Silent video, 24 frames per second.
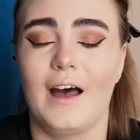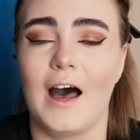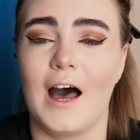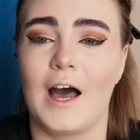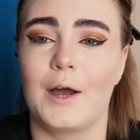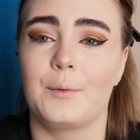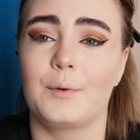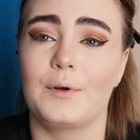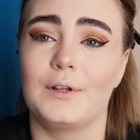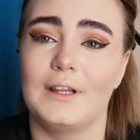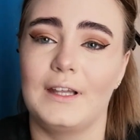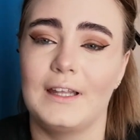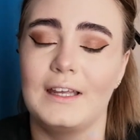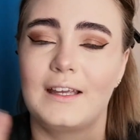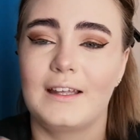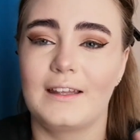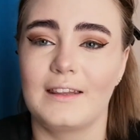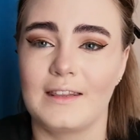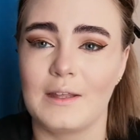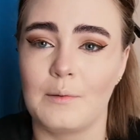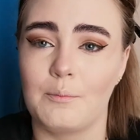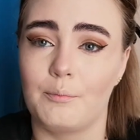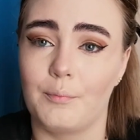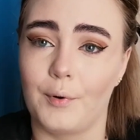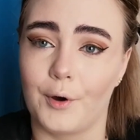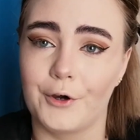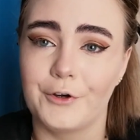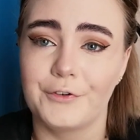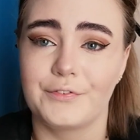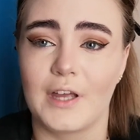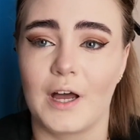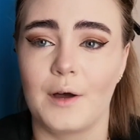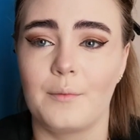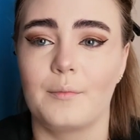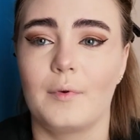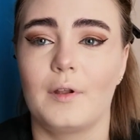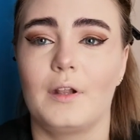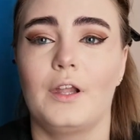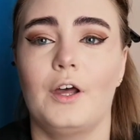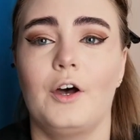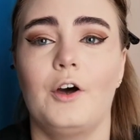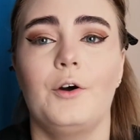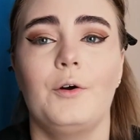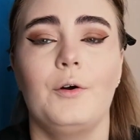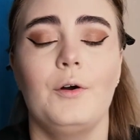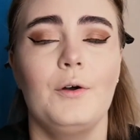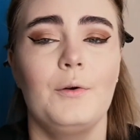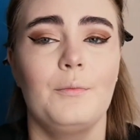I will link them both down
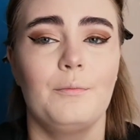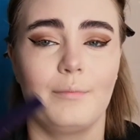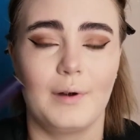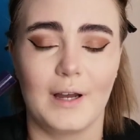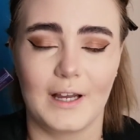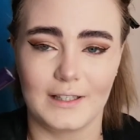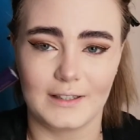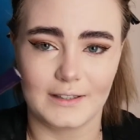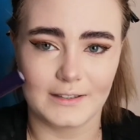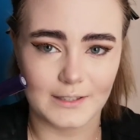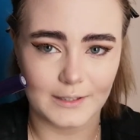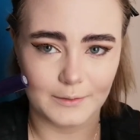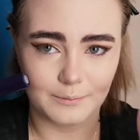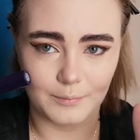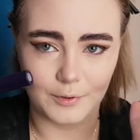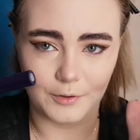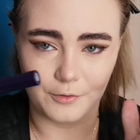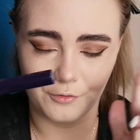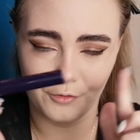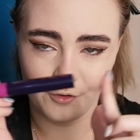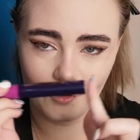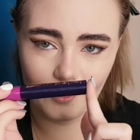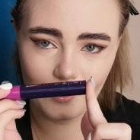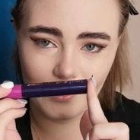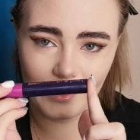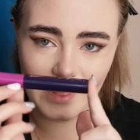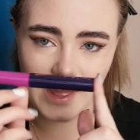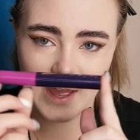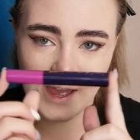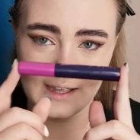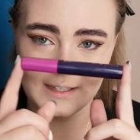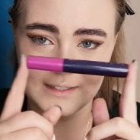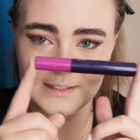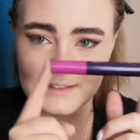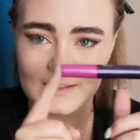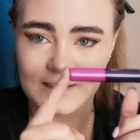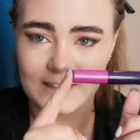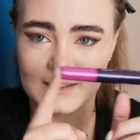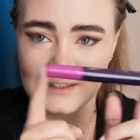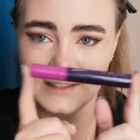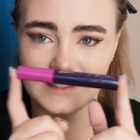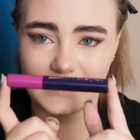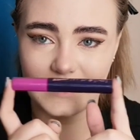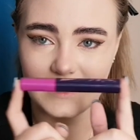below, but before that,